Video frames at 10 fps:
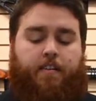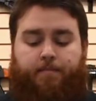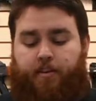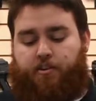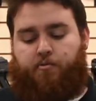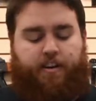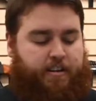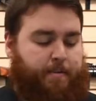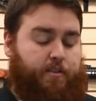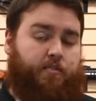They do
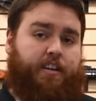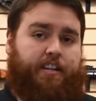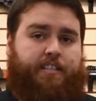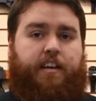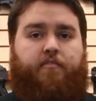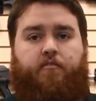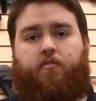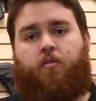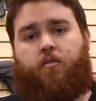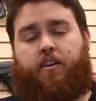recommend running a 7.4
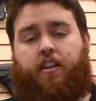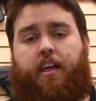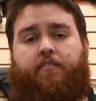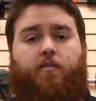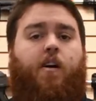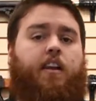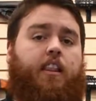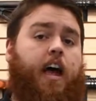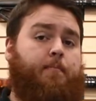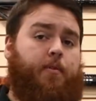or an 11.1
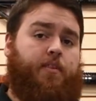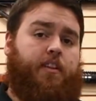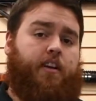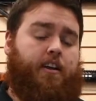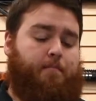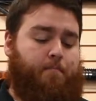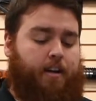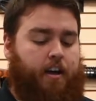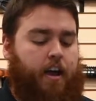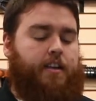LiPo in the gun
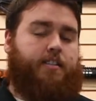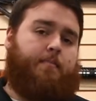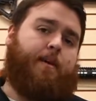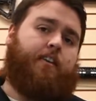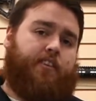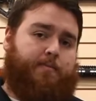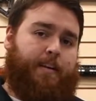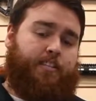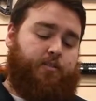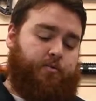because the battery
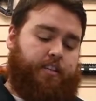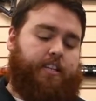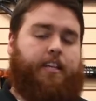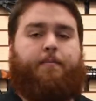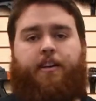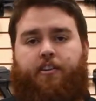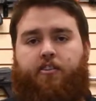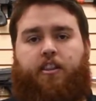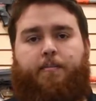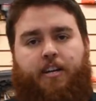space is really limited. You're
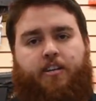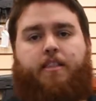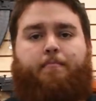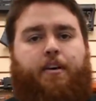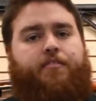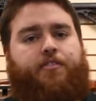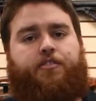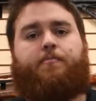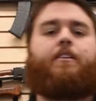limited to the buffer tube.